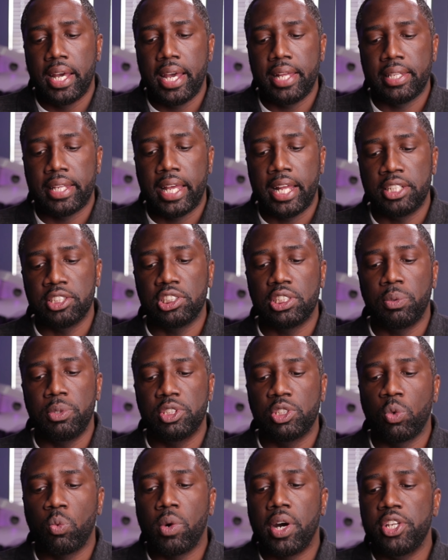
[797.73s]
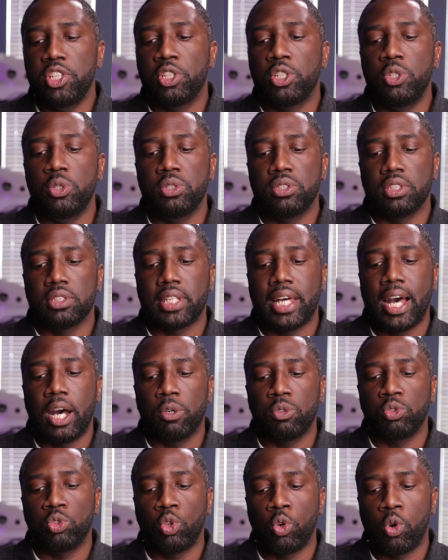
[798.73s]
And hence the reason why you can use this
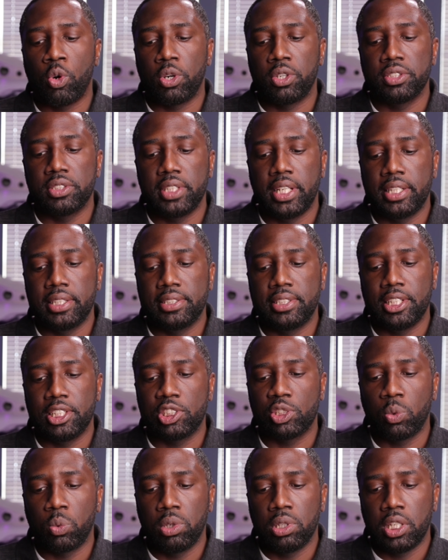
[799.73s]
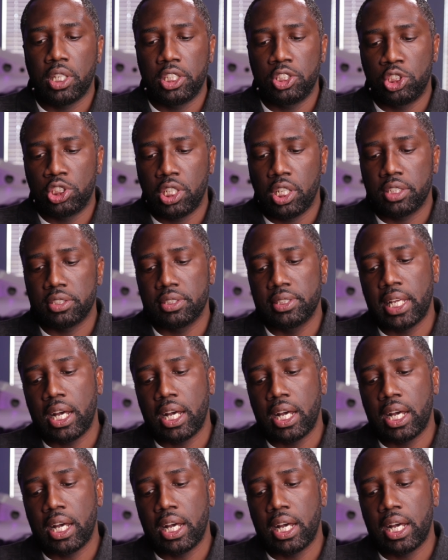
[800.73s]
outdoors and this will adjust.